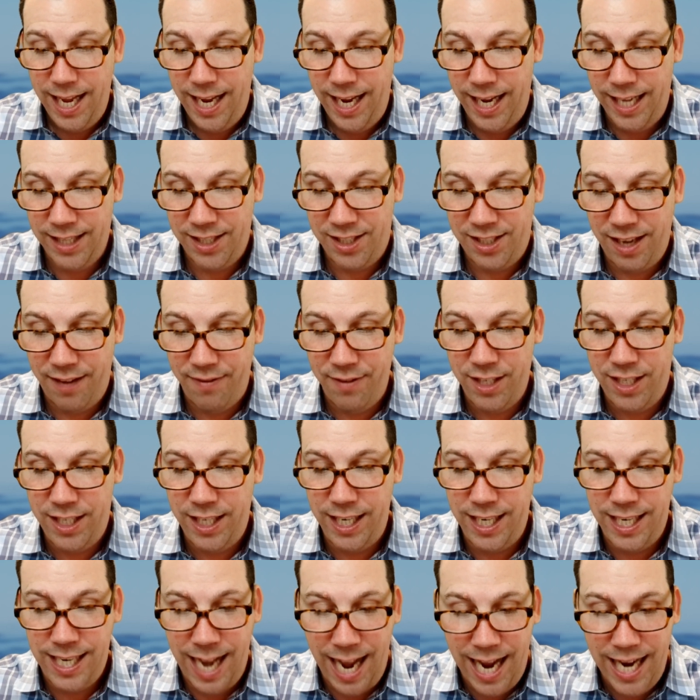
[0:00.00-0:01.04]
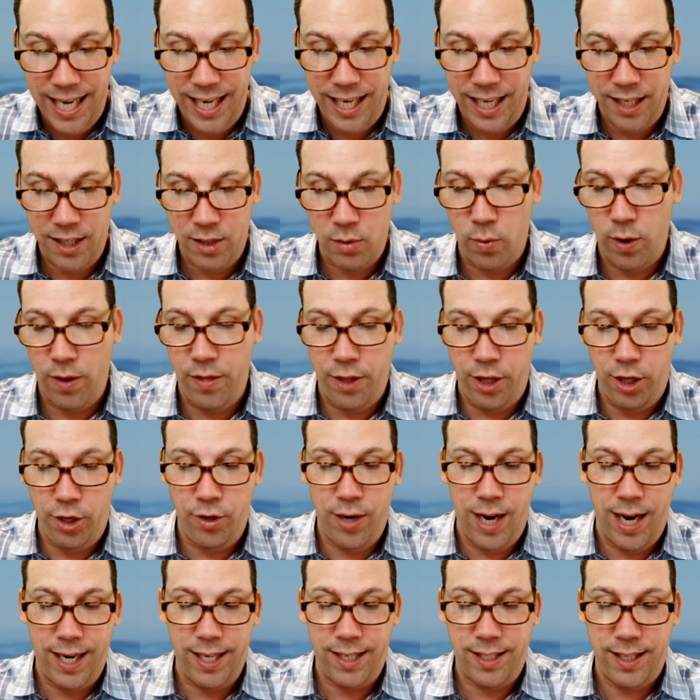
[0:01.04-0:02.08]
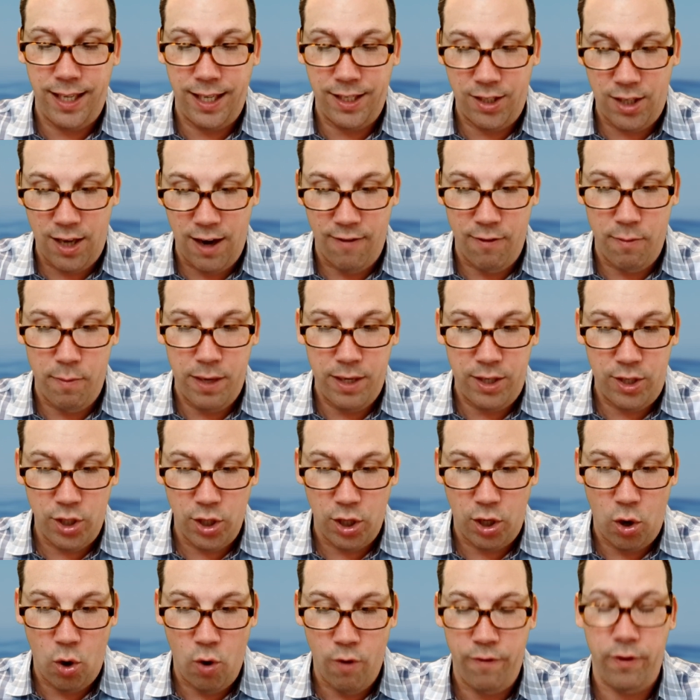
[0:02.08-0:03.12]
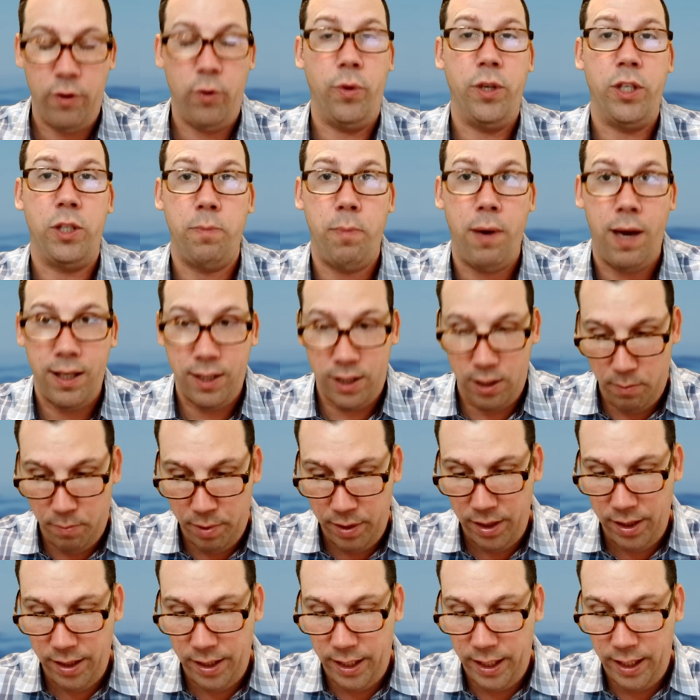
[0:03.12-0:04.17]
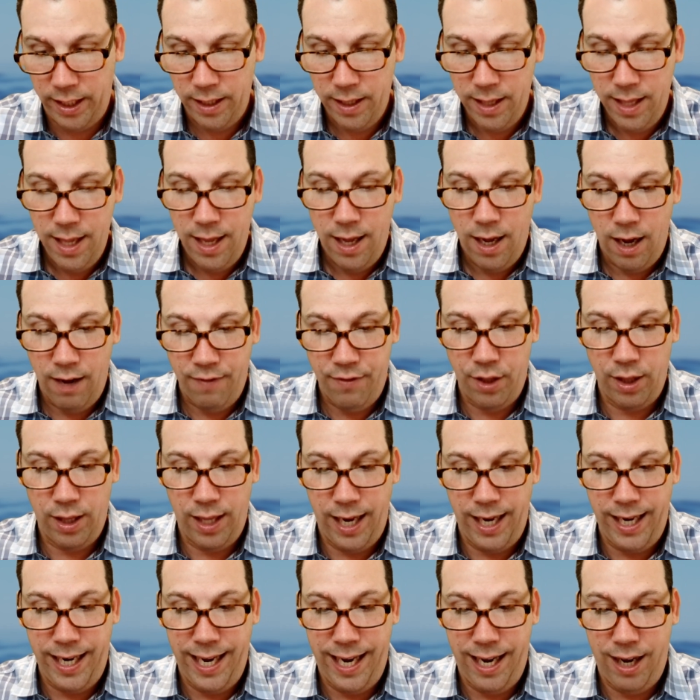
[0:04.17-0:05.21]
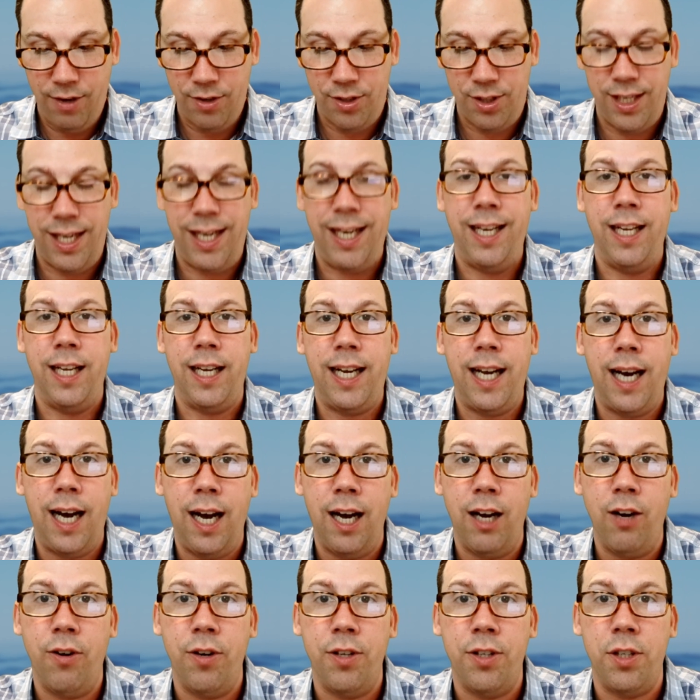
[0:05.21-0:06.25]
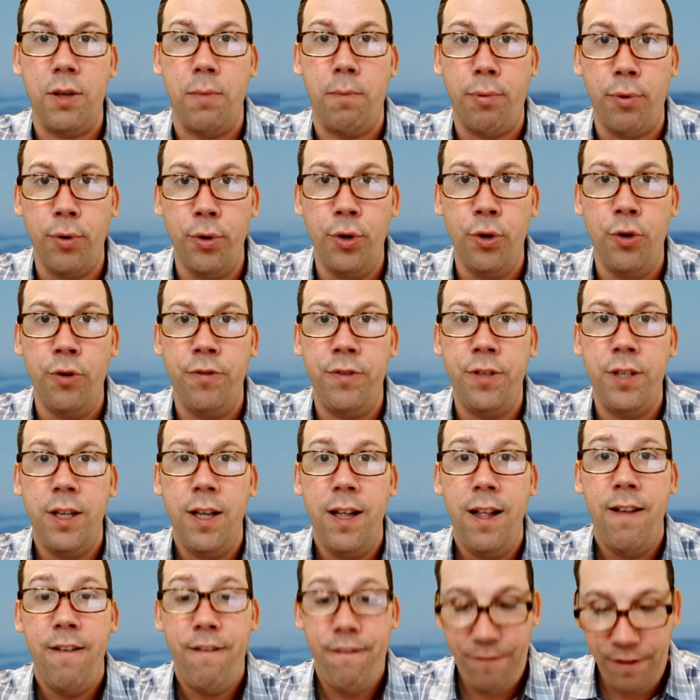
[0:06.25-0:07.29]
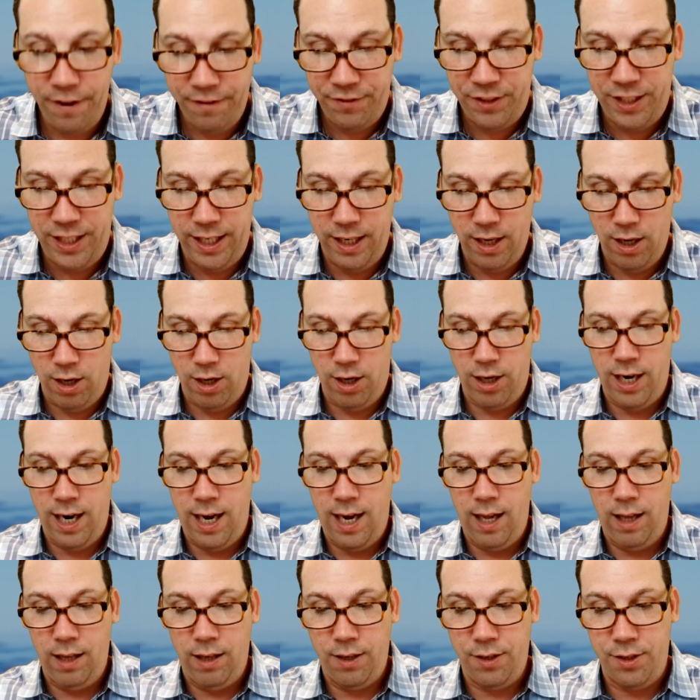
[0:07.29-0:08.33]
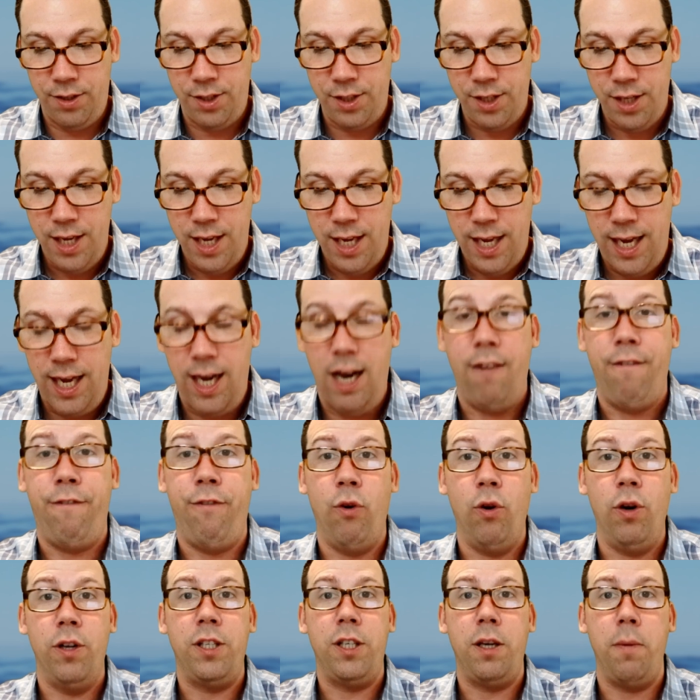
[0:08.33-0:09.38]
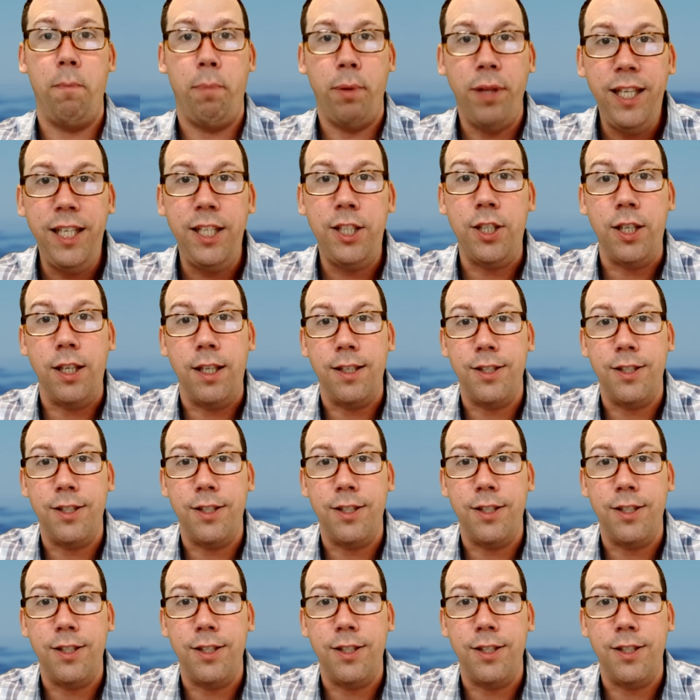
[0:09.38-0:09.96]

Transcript: In 1790 is when the United States government took over the responsibility of the lighthouse, and the Congress approved $1,500 uh, for its completion.